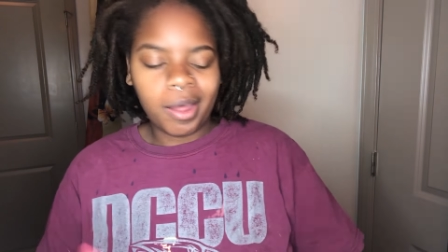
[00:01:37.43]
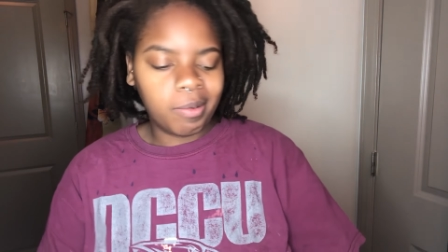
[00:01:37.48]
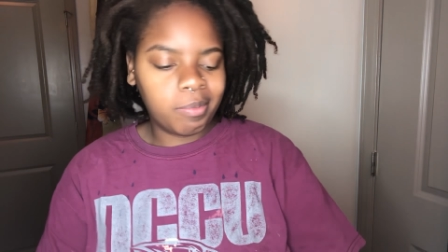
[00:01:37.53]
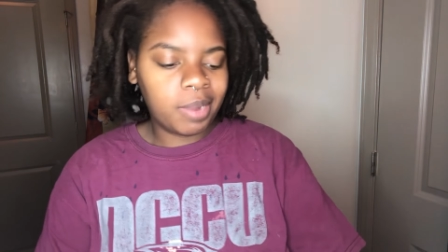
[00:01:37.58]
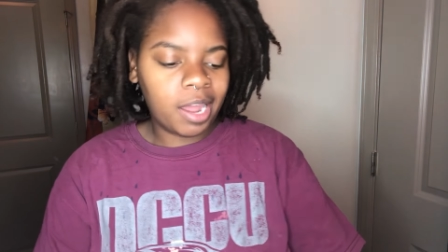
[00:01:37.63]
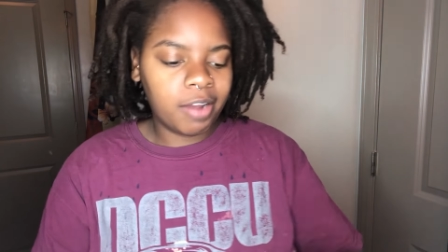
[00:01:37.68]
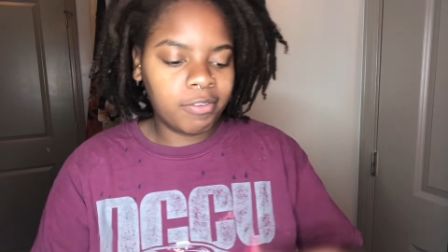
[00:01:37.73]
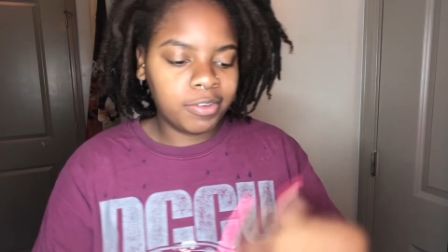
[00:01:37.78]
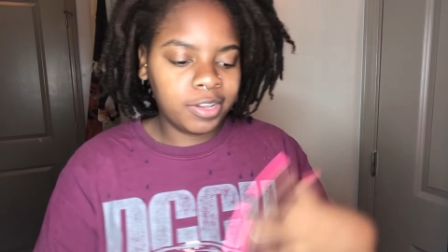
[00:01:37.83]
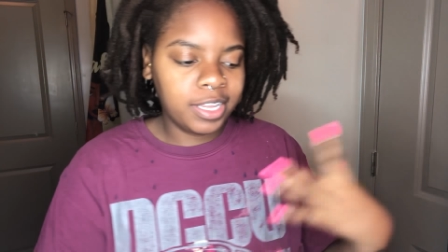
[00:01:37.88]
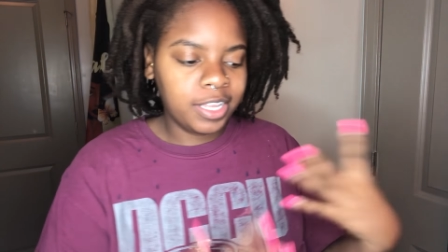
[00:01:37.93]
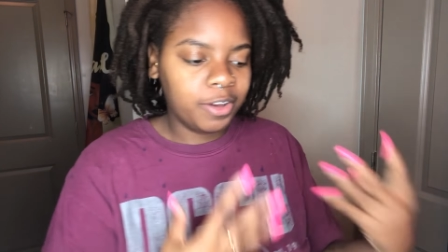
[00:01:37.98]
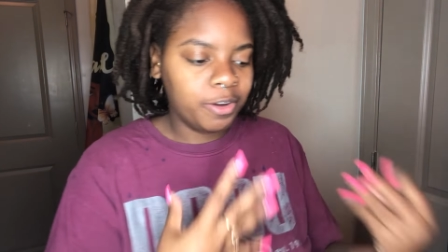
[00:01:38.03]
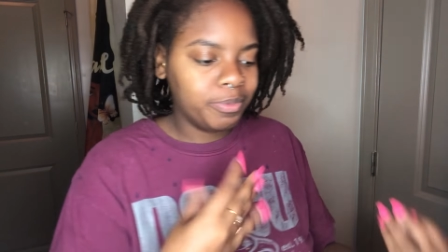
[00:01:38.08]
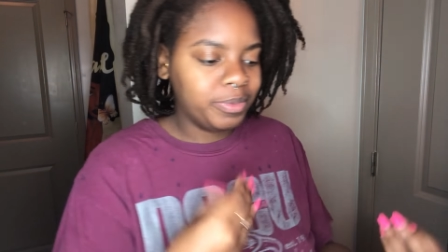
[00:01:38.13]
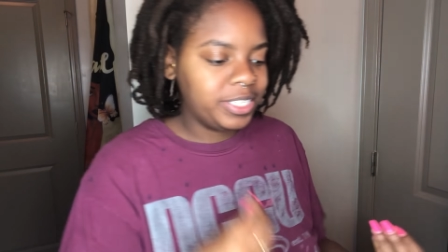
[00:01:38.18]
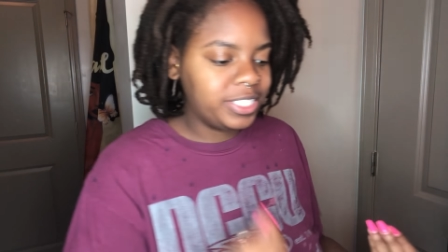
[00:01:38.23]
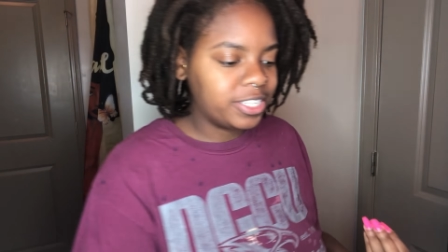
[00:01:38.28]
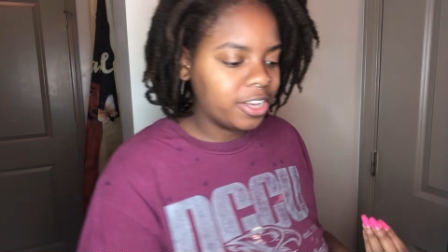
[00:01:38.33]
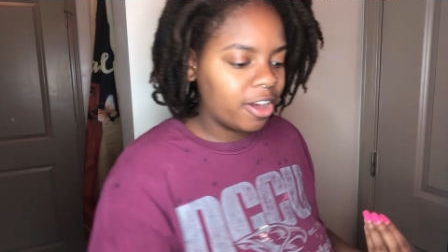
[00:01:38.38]
I'm not really
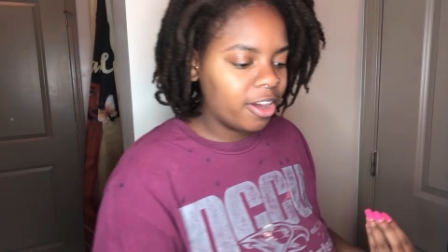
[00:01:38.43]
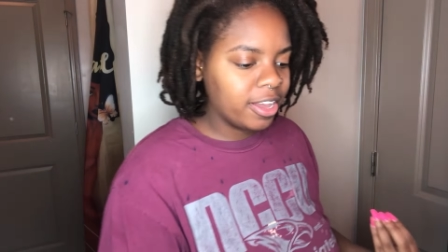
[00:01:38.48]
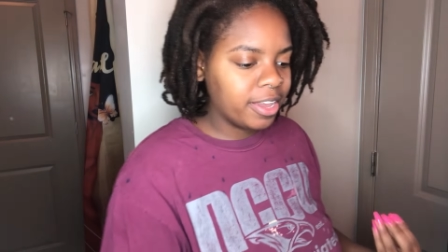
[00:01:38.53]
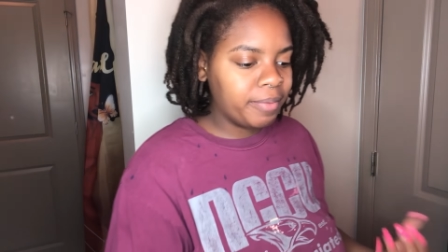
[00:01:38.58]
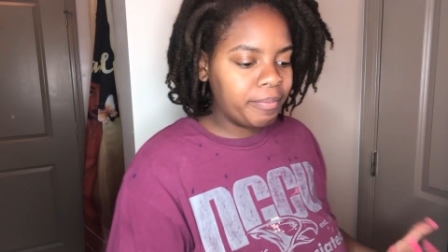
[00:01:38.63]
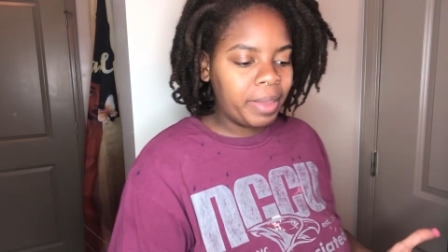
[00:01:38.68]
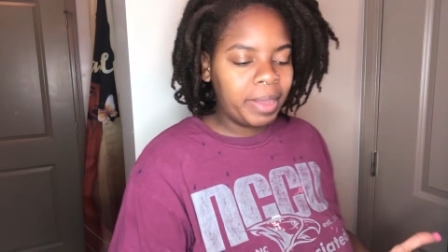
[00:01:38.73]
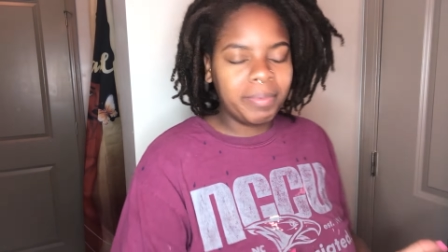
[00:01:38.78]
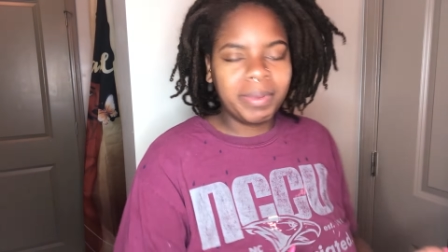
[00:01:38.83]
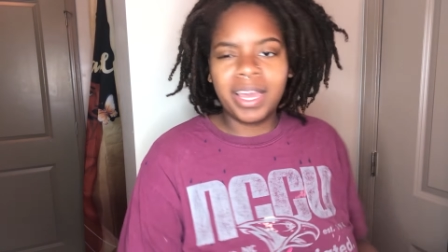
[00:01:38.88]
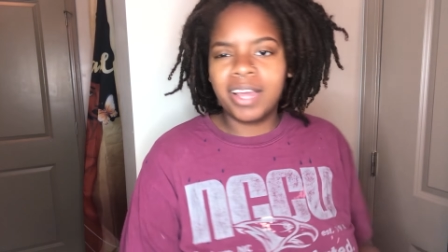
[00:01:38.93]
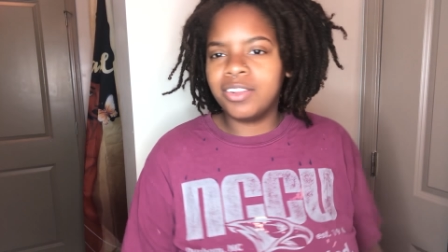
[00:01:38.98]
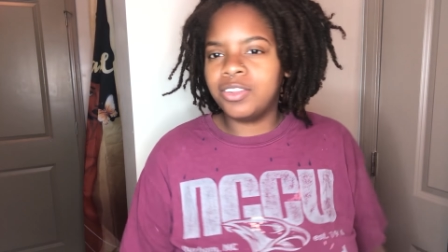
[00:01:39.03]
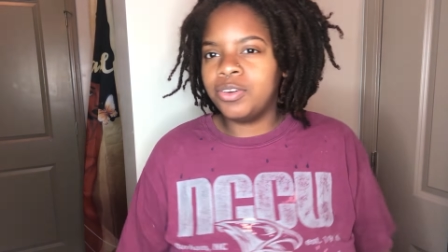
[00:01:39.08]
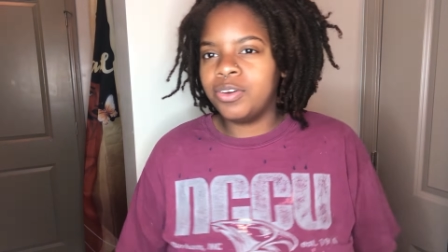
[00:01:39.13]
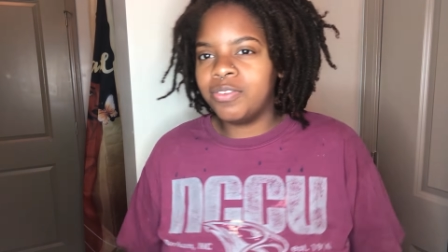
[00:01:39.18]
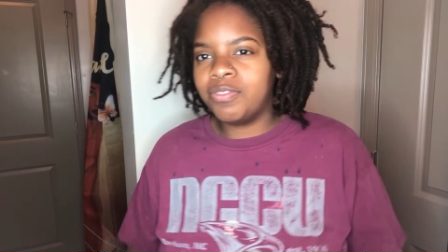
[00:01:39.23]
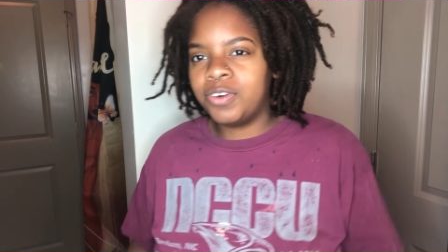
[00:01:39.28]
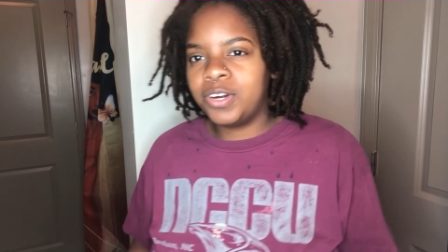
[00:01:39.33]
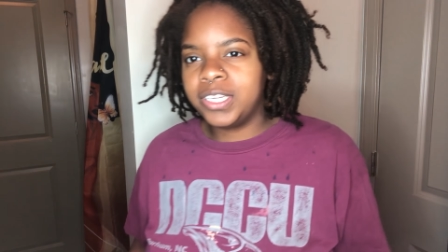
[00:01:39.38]
gonna be talking. Maybe I'll
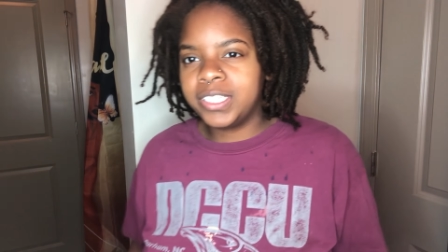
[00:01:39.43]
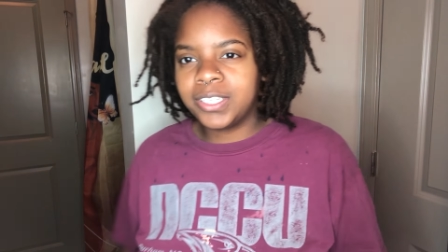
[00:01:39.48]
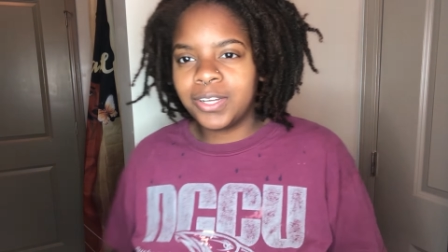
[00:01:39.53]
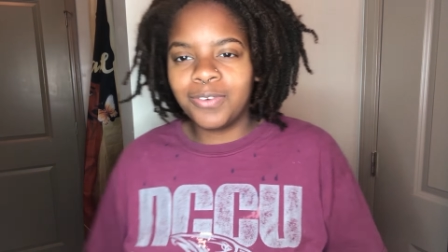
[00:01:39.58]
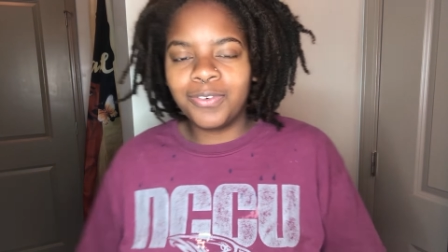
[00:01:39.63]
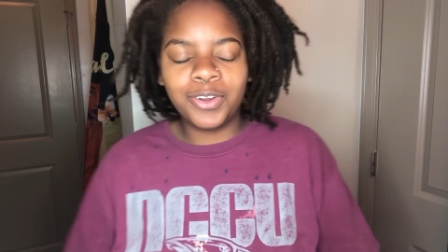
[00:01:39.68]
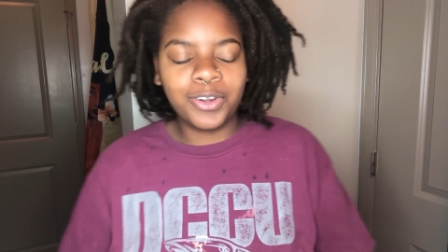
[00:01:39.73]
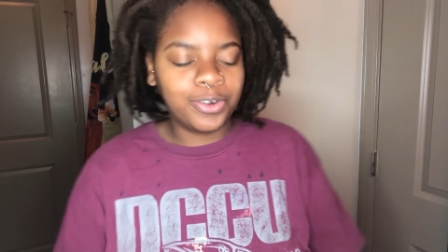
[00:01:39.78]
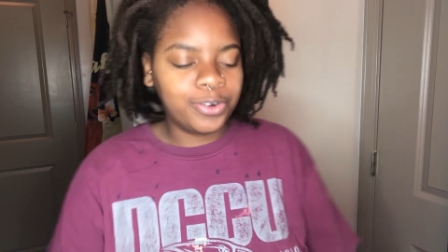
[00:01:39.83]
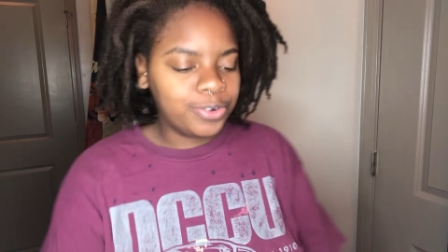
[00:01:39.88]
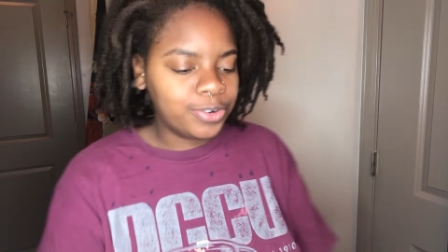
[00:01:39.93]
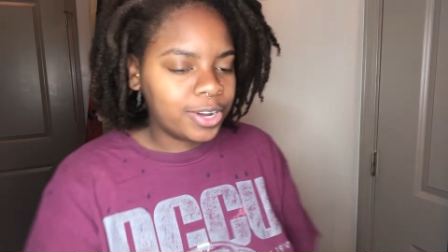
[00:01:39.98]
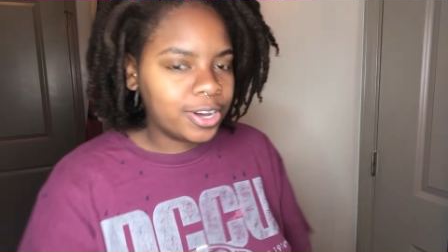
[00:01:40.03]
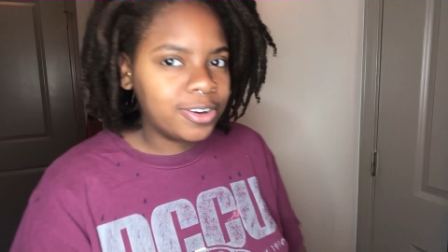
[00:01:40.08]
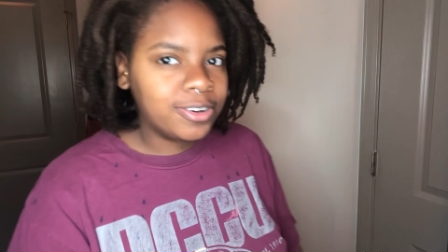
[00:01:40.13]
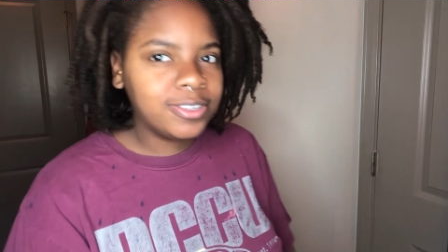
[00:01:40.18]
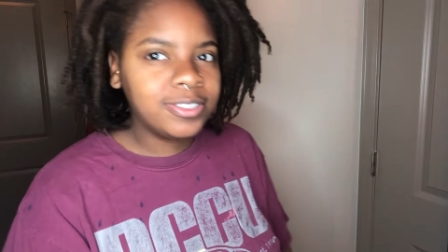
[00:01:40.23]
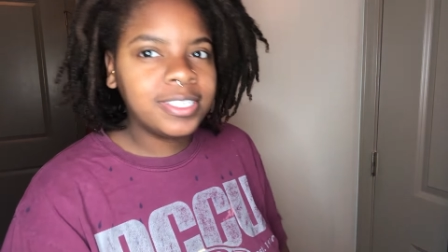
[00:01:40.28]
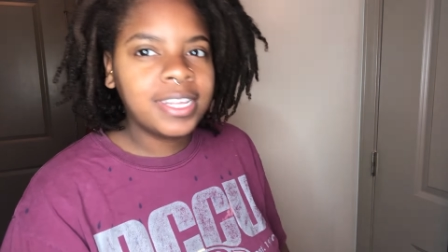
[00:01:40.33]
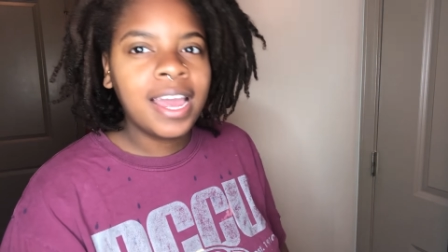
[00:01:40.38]
do a voiceover, who
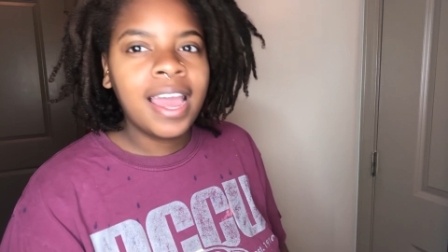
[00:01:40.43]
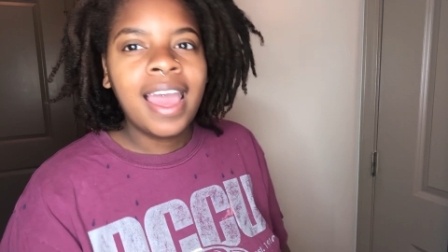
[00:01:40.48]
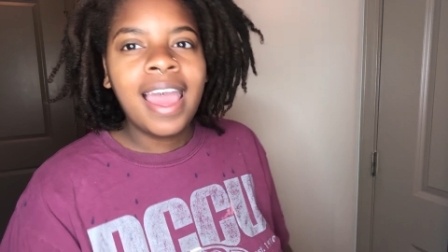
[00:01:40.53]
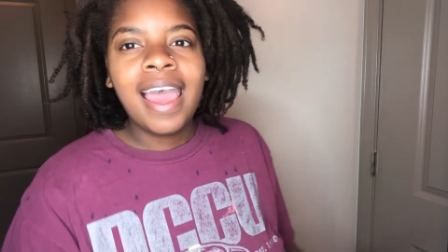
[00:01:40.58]
knows?